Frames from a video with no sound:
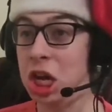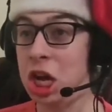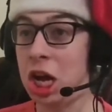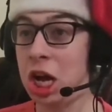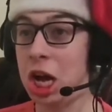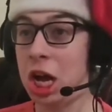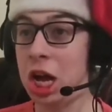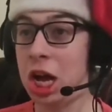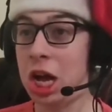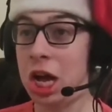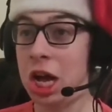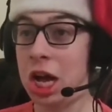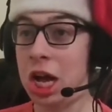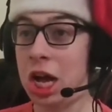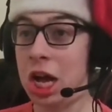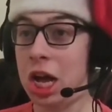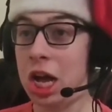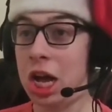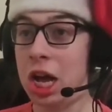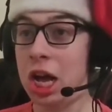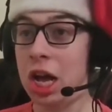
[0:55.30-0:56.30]
It does
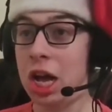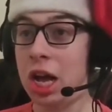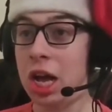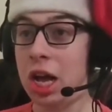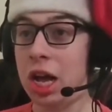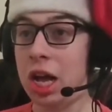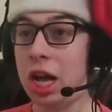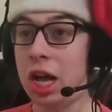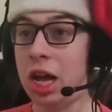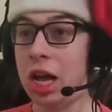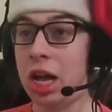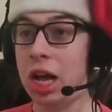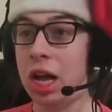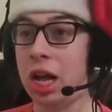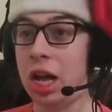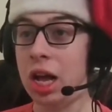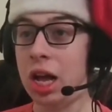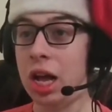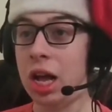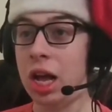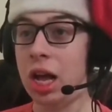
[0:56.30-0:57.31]
sound like we're still
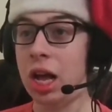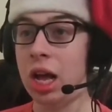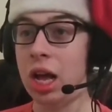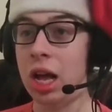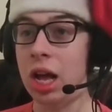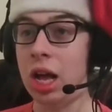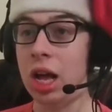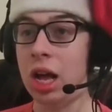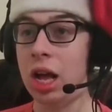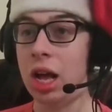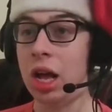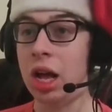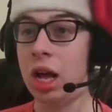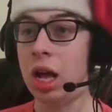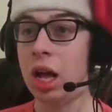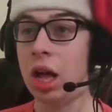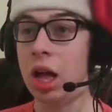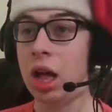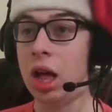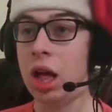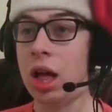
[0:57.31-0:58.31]
expecting someone
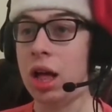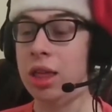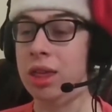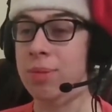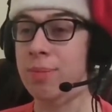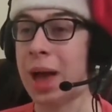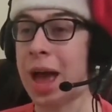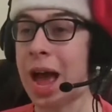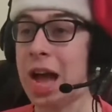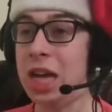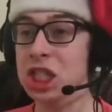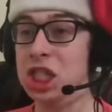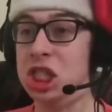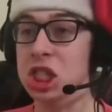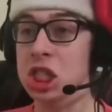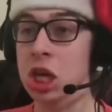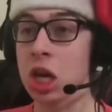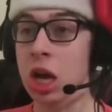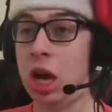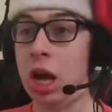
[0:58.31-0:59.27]
else. Smash!